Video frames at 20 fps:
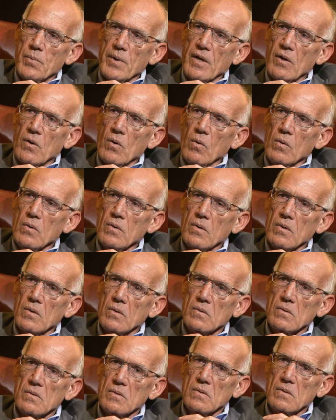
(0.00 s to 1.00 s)
we get older,
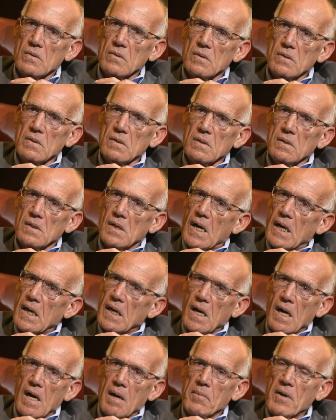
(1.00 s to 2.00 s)
I,
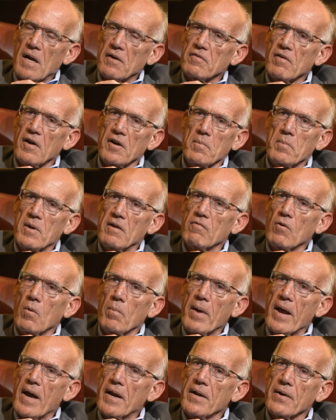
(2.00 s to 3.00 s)
I'm not trying to be
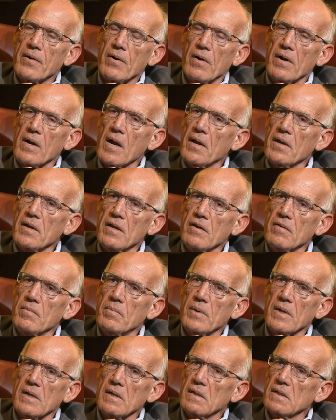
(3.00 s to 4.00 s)
romantic or naive,
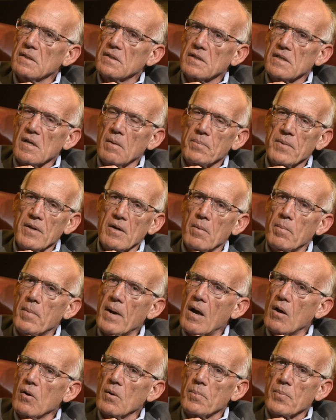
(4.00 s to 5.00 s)
but something
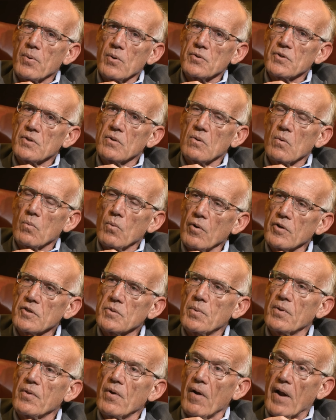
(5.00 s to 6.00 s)
about a person who
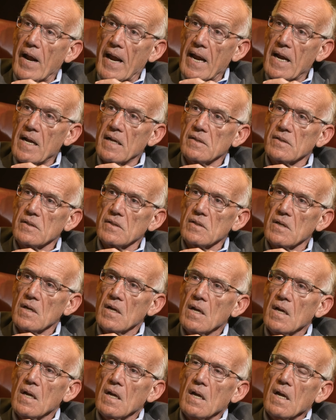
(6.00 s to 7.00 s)
works with their hands
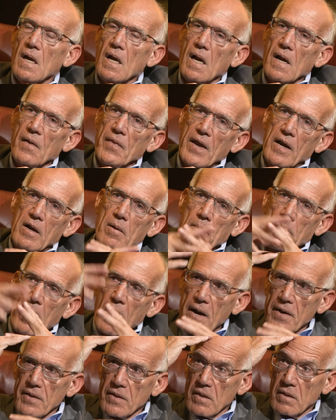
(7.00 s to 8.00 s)
and they
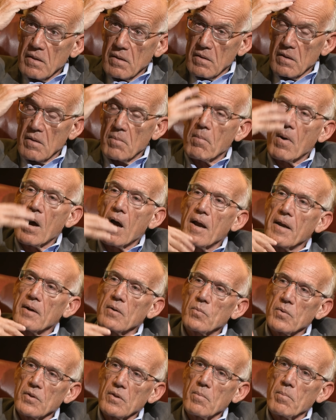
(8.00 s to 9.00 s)
combine the
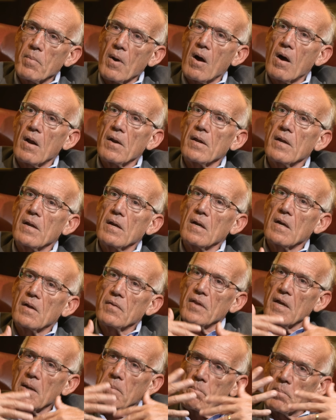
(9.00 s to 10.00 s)
mind with the body
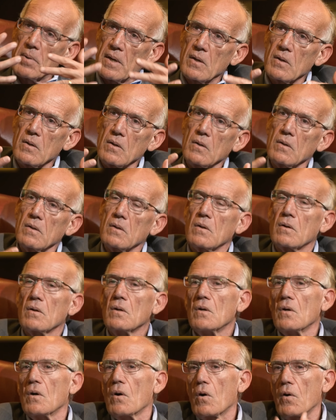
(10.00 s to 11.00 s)
and they build
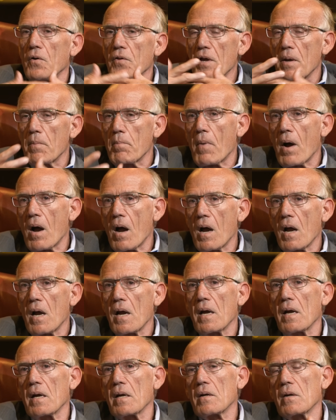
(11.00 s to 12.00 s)
or they
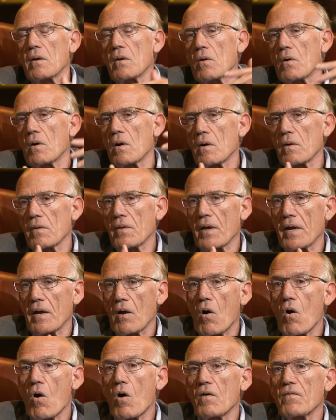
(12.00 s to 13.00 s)
mine or they
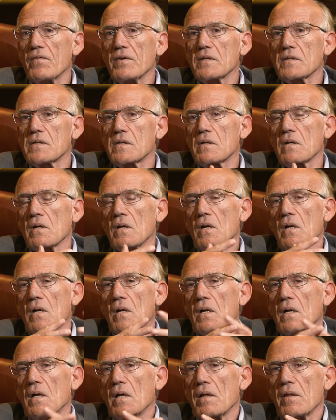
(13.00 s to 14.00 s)
harvest,
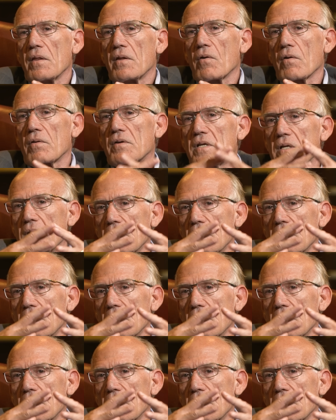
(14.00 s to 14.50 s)
they're